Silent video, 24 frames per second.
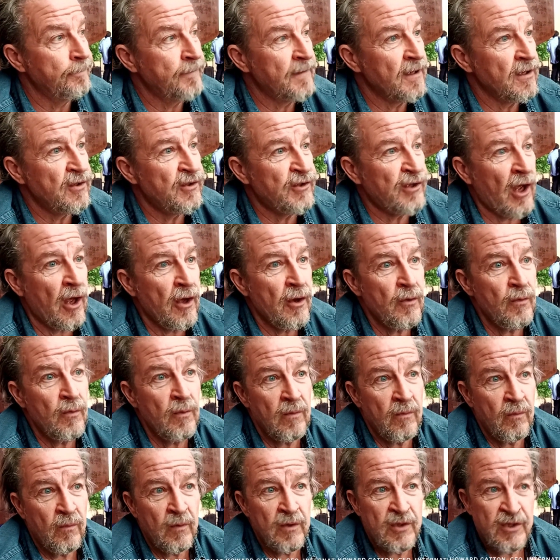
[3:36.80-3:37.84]
So
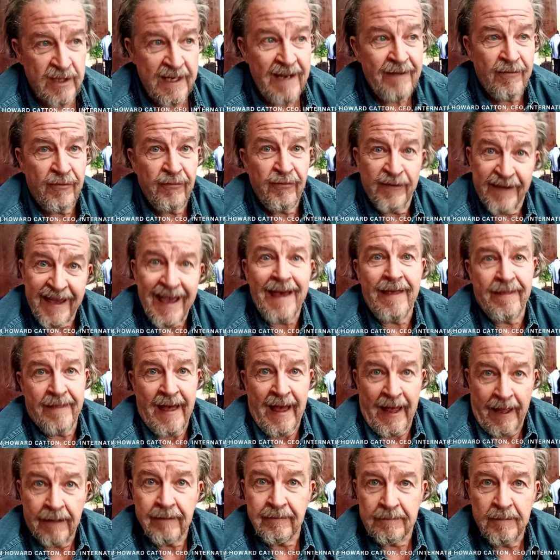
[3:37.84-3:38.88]
we should never forget
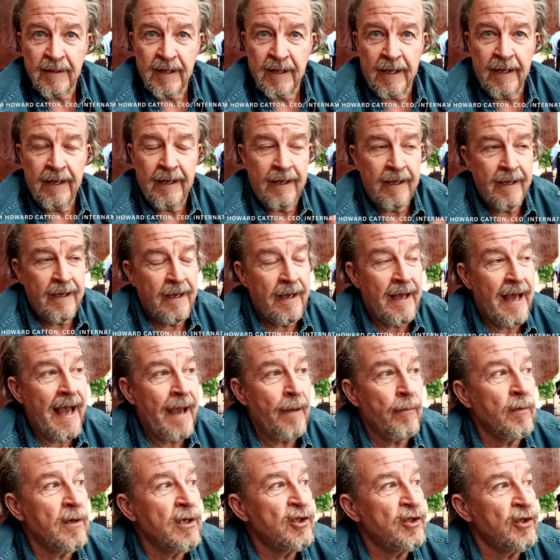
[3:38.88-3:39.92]
that.
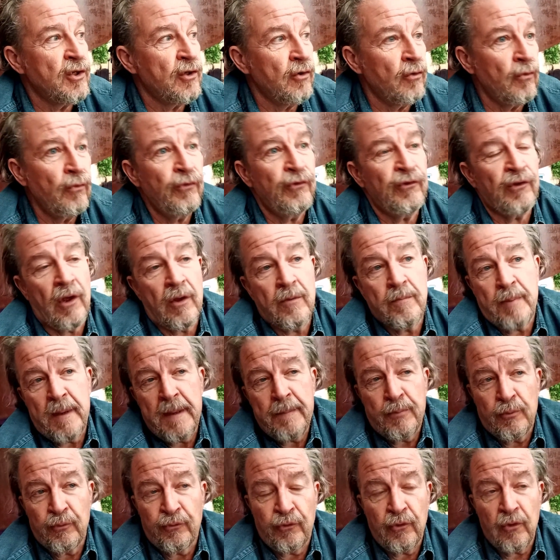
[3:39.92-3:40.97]
And we should also,
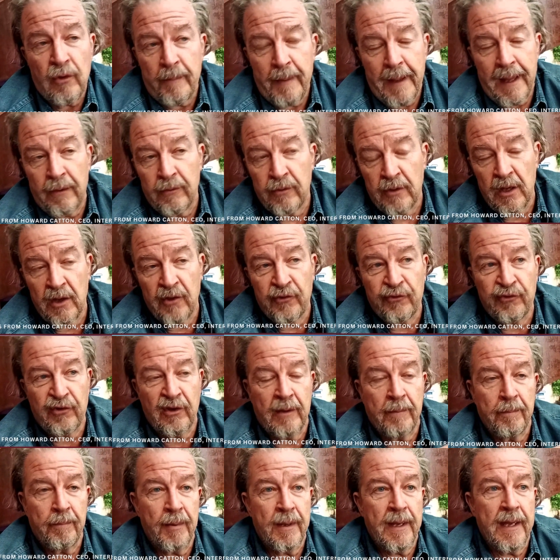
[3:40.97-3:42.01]
people talk about
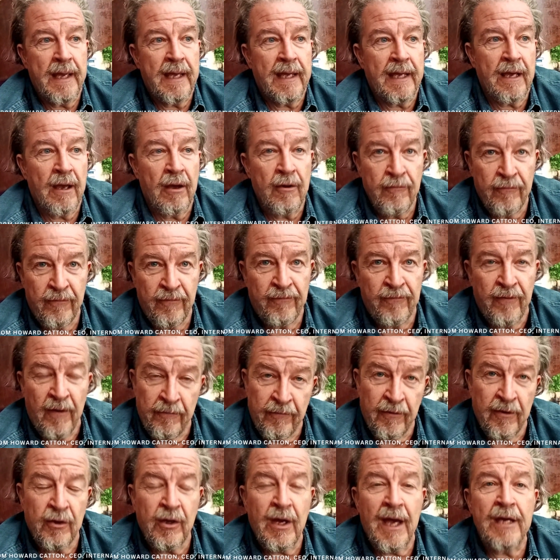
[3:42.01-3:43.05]
nursing being a
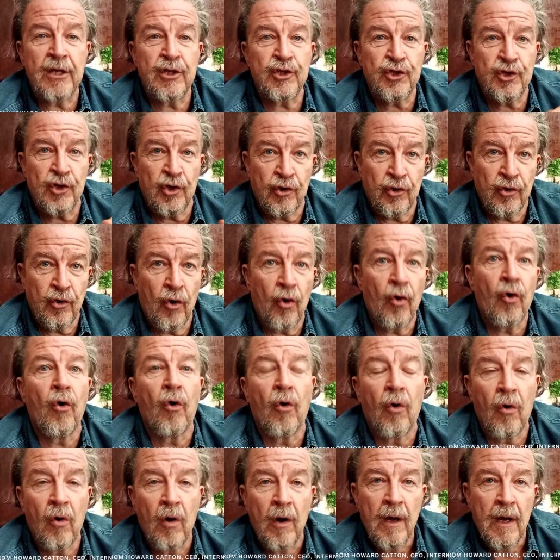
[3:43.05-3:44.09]
vocation
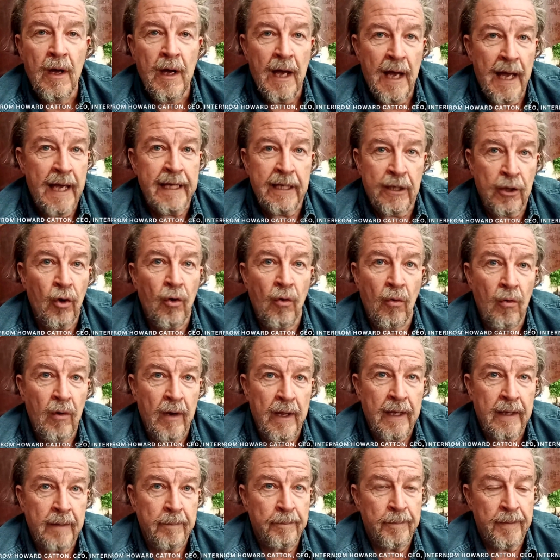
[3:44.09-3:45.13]
or a
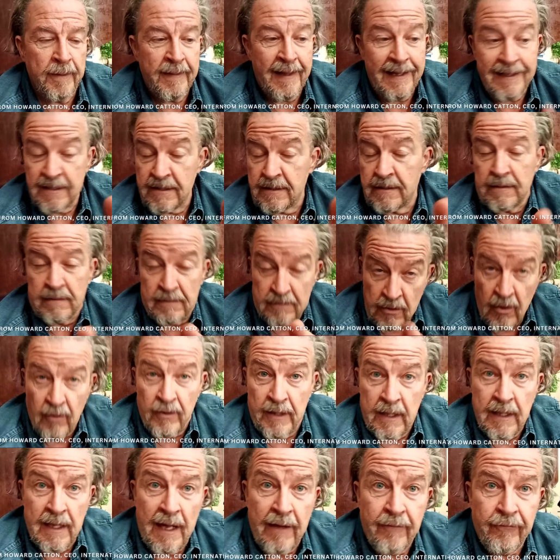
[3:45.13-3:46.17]
calling, but that's not
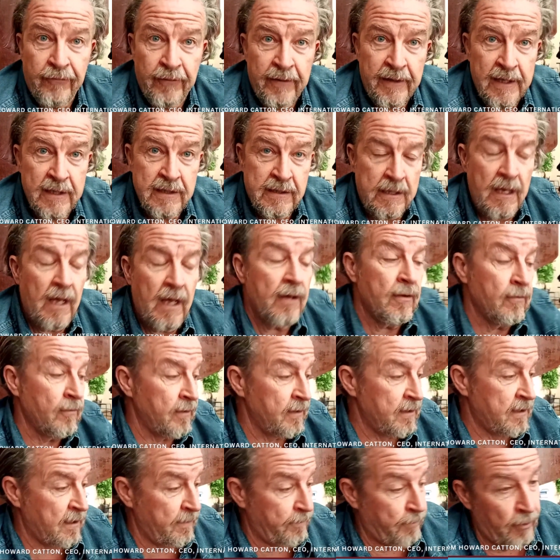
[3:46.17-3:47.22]
enough in its
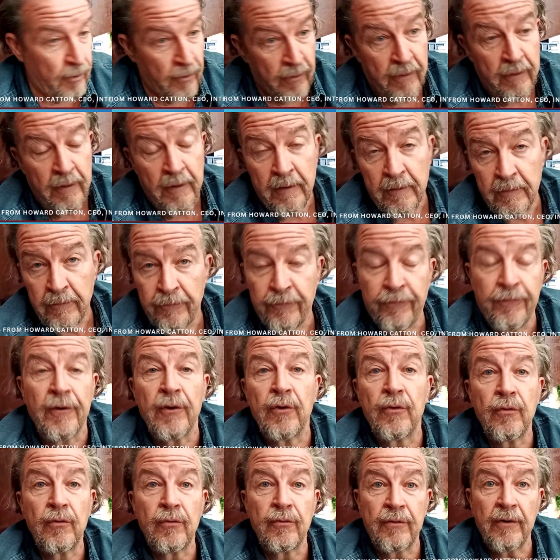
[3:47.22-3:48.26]
own to put
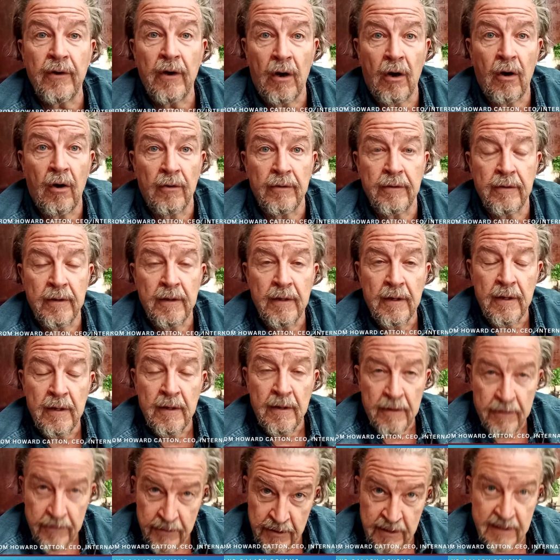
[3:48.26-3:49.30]
food on
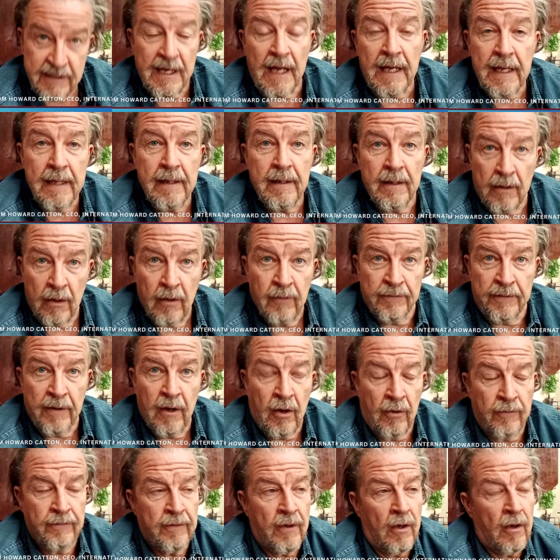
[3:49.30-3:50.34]

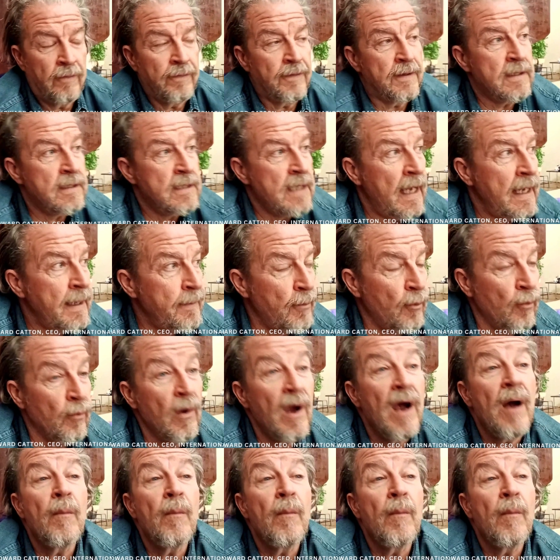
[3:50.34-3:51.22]
the table.